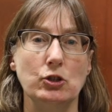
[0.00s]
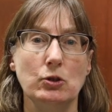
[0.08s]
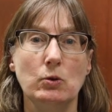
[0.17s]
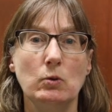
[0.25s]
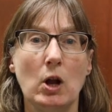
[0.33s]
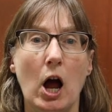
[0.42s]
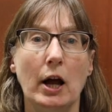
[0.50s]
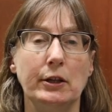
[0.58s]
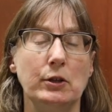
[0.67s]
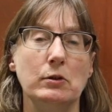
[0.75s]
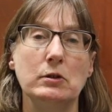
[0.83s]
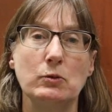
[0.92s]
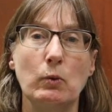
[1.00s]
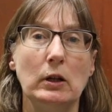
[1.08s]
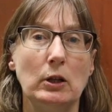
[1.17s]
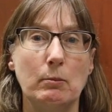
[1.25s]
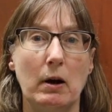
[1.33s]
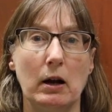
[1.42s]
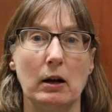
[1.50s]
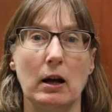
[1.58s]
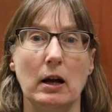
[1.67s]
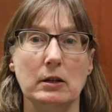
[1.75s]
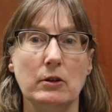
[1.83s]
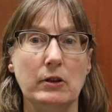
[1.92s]
Do not use willow bark
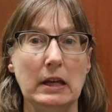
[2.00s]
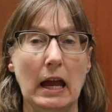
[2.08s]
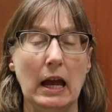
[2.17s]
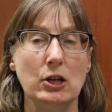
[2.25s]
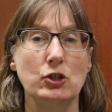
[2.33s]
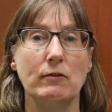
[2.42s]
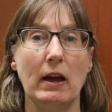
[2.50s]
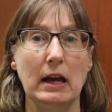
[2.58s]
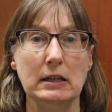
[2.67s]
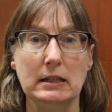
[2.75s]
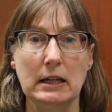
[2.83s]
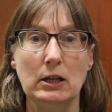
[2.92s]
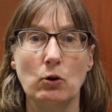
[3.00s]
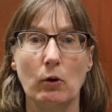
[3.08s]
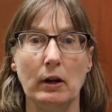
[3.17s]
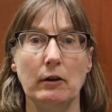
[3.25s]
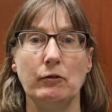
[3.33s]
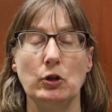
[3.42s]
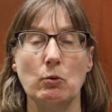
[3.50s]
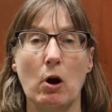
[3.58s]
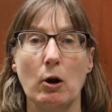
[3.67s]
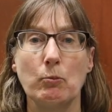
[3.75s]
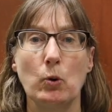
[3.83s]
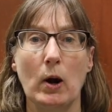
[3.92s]
under the age of 18 or if you
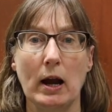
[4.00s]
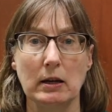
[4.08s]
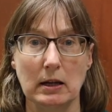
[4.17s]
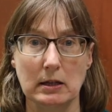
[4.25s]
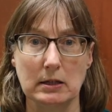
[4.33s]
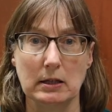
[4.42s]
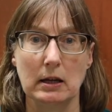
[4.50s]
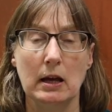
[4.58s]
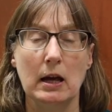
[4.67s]
are pregnant.